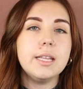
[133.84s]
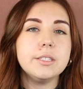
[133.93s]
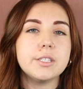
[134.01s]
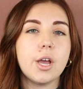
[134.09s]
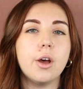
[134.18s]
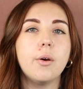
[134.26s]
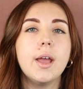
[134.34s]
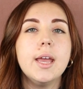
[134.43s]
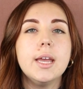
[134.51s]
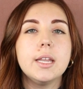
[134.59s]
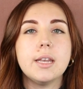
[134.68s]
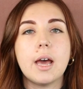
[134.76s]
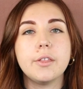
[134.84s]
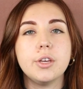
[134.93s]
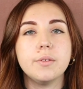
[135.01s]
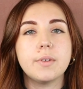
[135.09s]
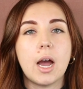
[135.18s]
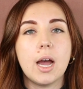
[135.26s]
And so now that
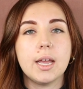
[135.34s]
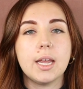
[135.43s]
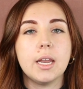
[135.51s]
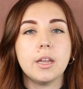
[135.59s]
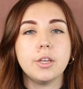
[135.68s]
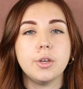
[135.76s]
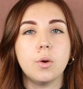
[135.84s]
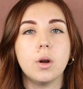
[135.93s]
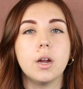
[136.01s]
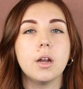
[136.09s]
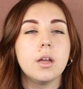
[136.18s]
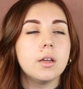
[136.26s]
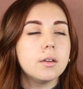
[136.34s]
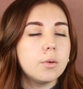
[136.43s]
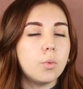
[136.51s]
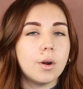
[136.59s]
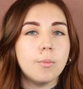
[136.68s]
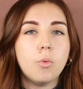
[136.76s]
you've gotten your
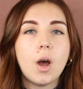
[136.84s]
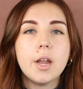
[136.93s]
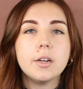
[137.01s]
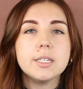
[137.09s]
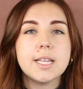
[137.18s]
warm water